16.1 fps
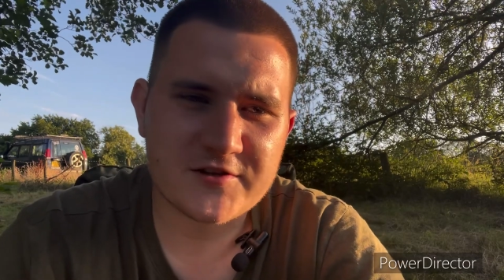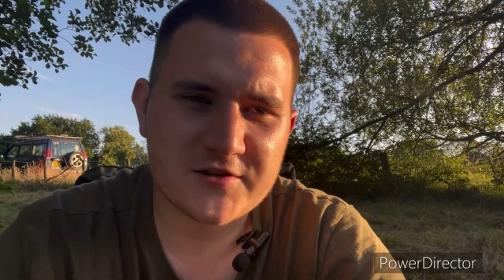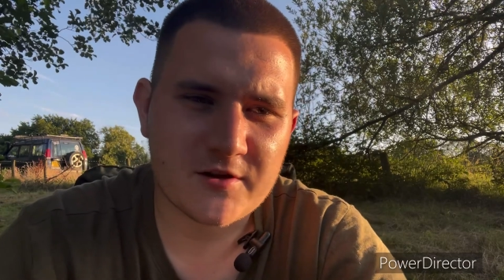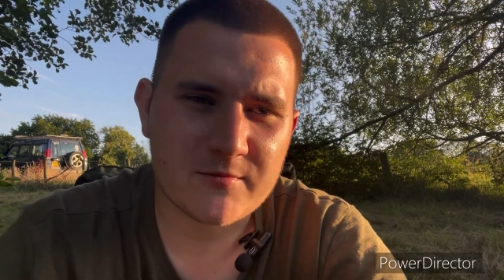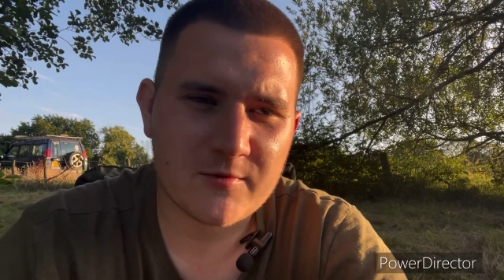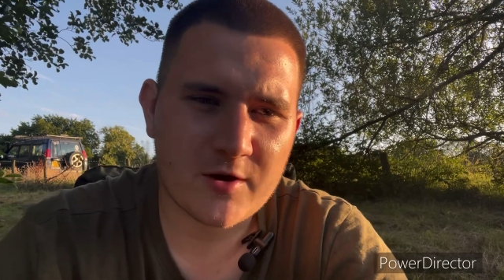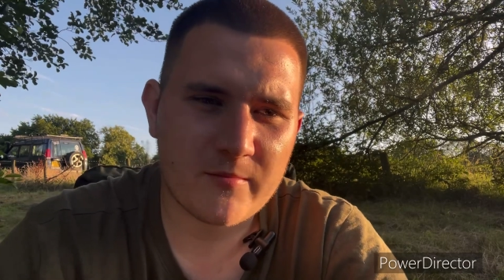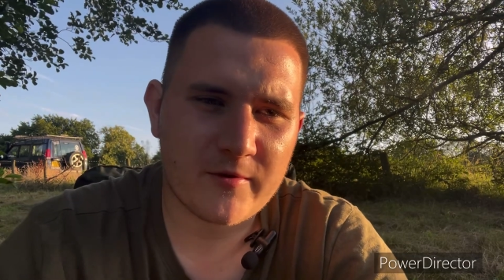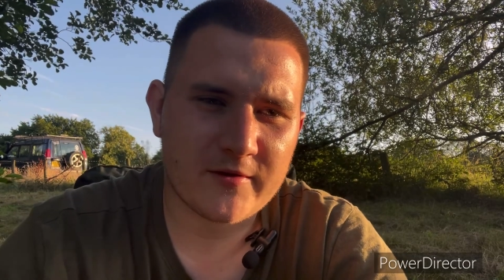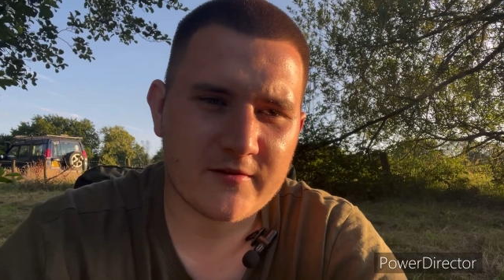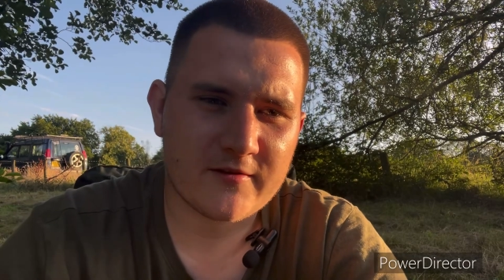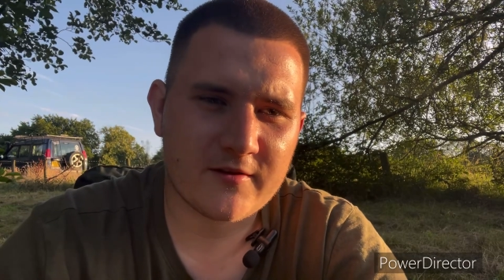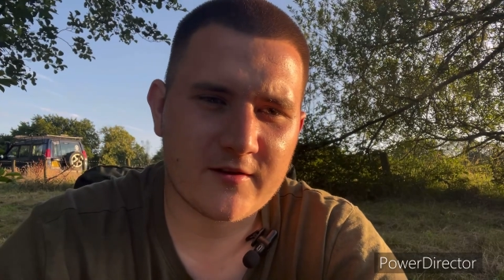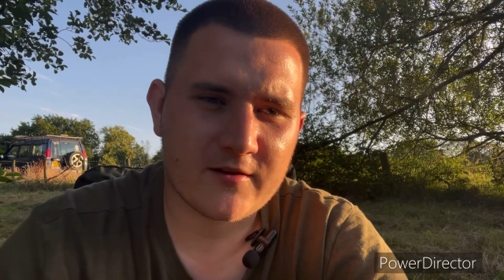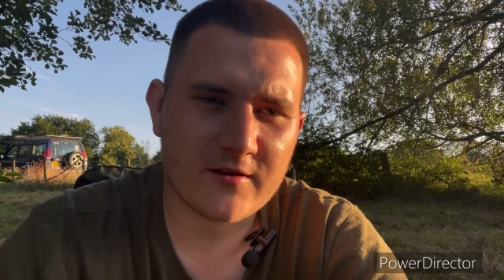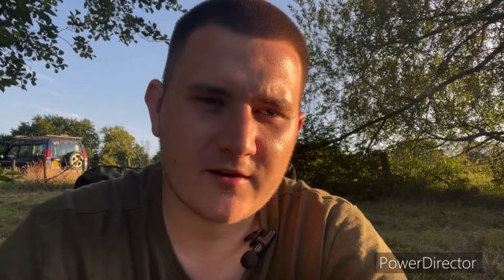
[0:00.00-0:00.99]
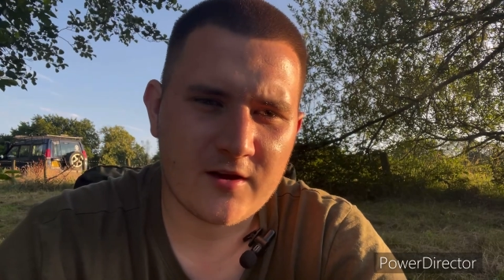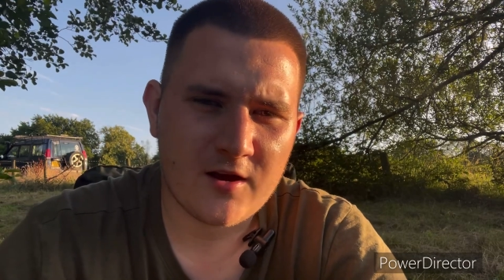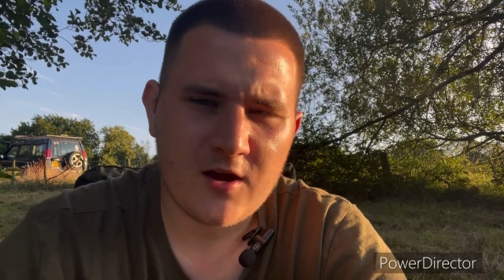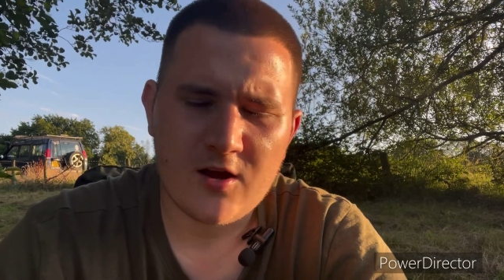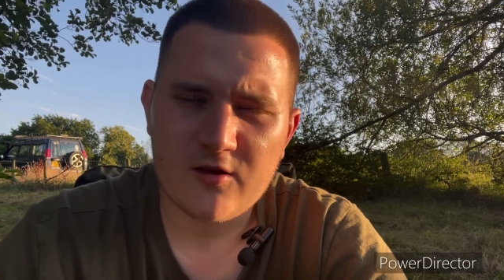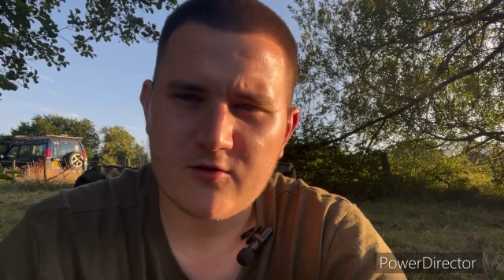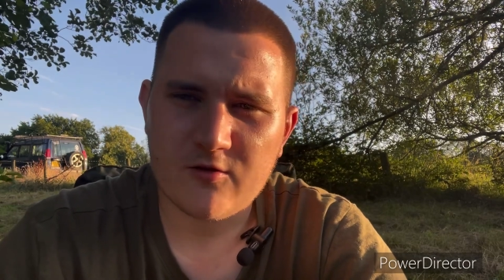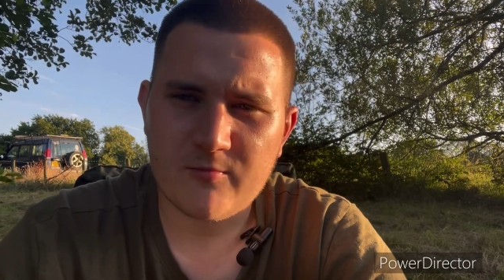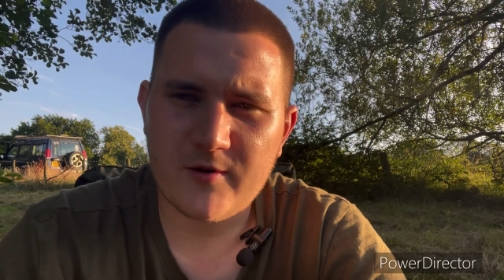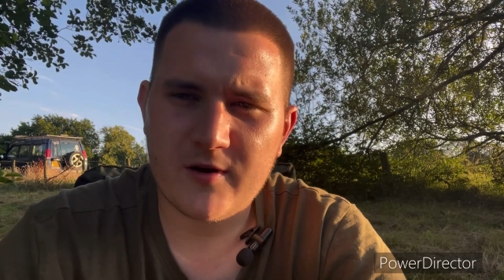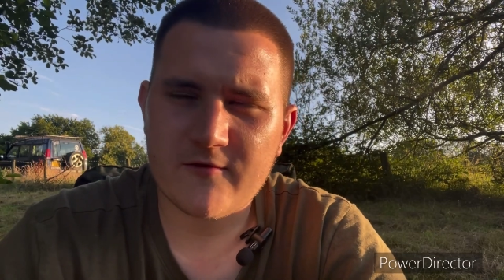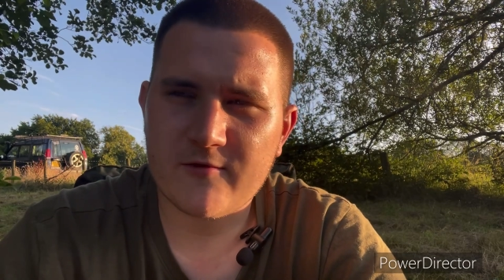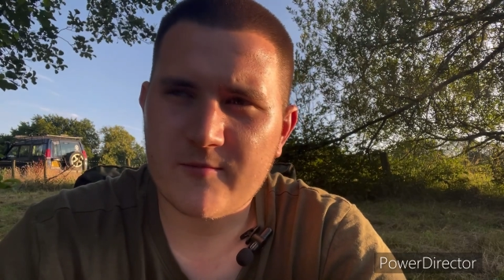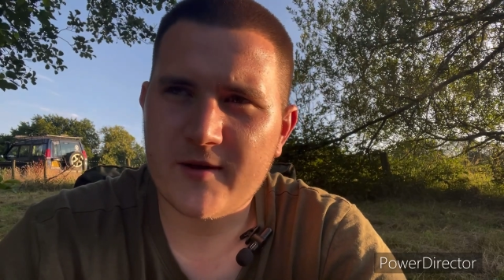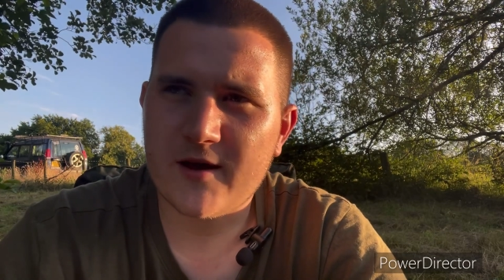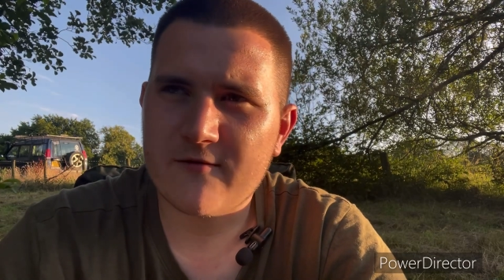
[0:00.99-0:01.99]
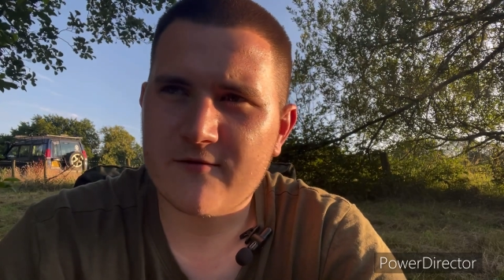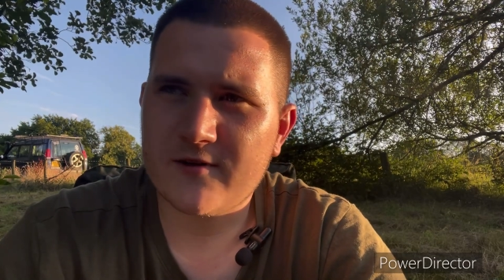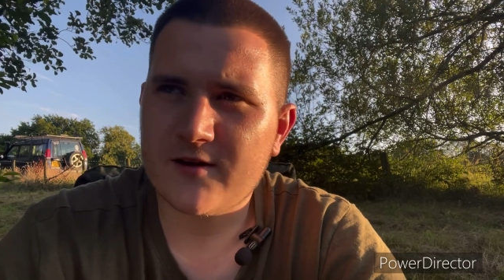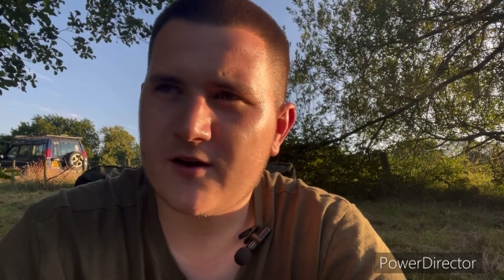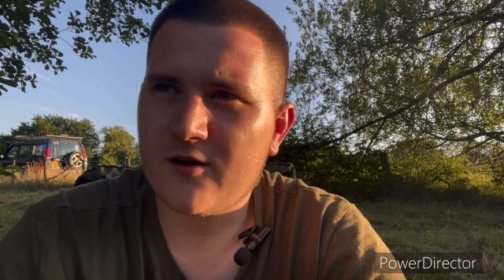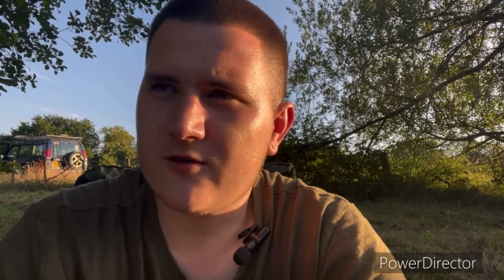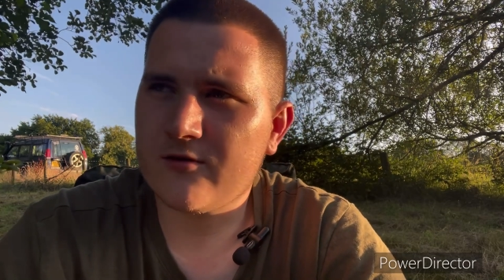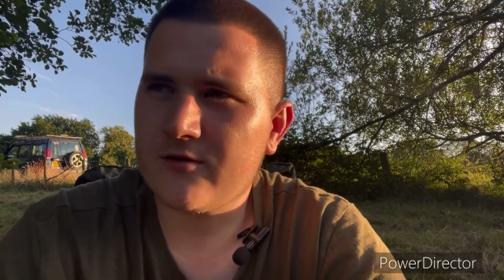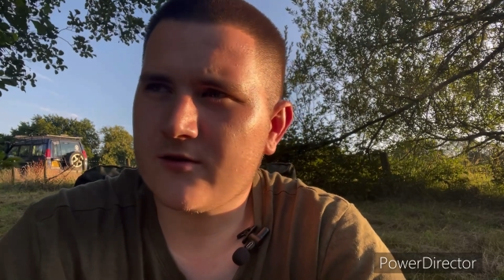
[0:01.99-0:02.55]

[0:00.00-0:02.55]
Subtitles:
so I'm hoping to do a bit of a better video,